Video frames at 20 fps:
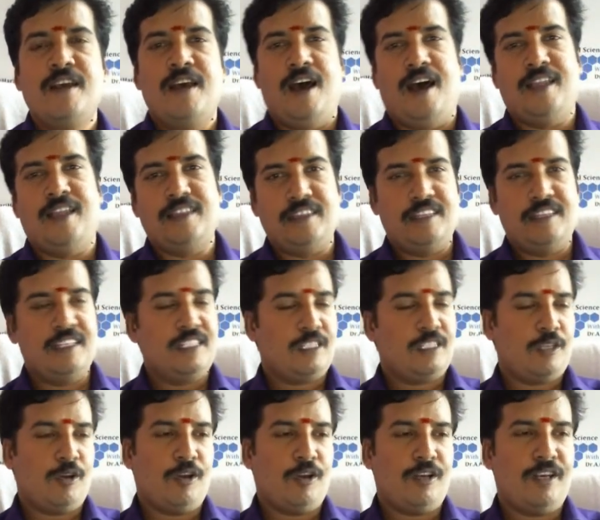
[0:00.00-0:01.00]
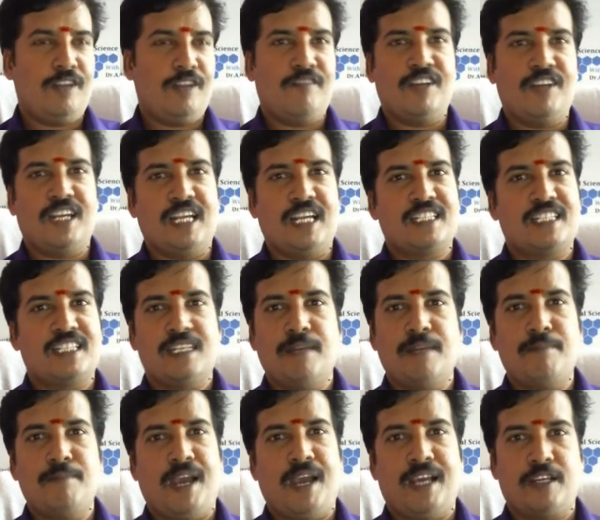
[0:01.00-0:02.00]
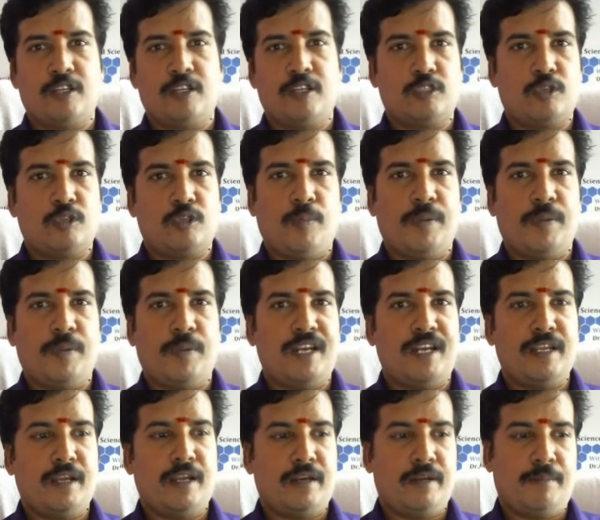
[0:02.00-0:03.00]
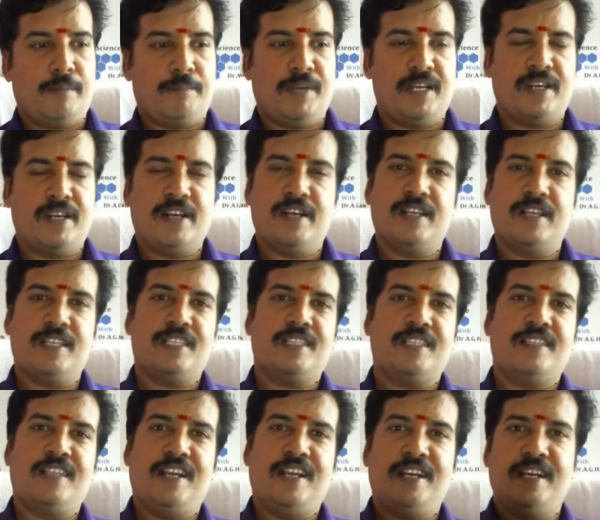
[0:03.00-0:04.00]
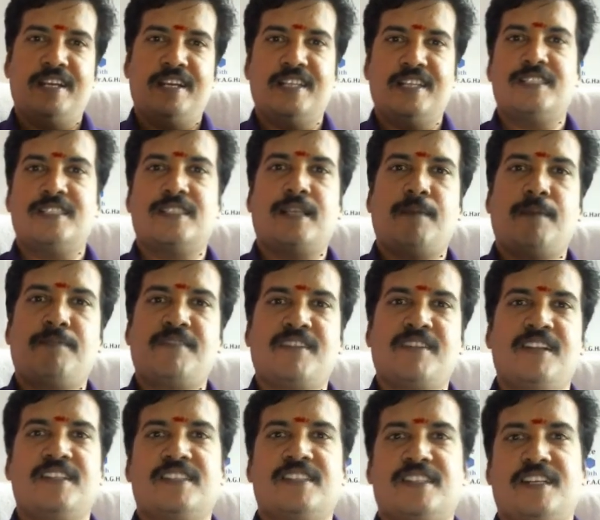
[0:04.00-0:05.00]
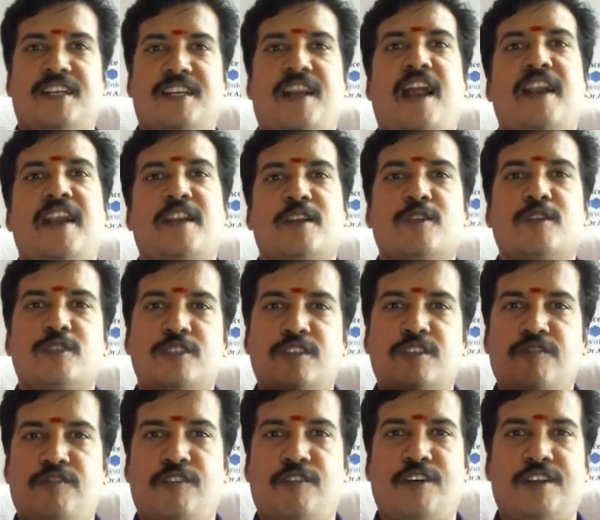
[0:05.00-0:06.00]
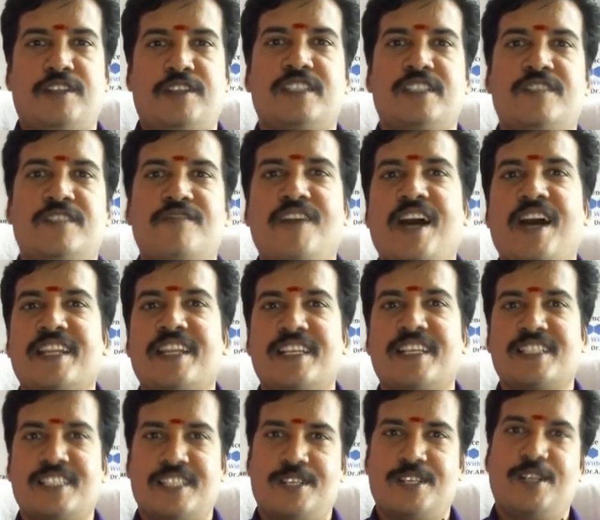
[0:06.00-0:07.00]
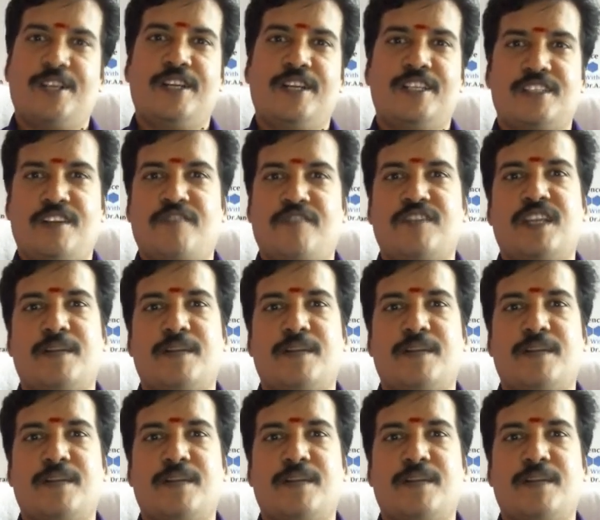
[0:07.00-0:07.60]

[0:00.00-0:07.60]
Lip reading: And this colony we can see macroscopically on a petri dish. Then it is subculture and used for this various studies of that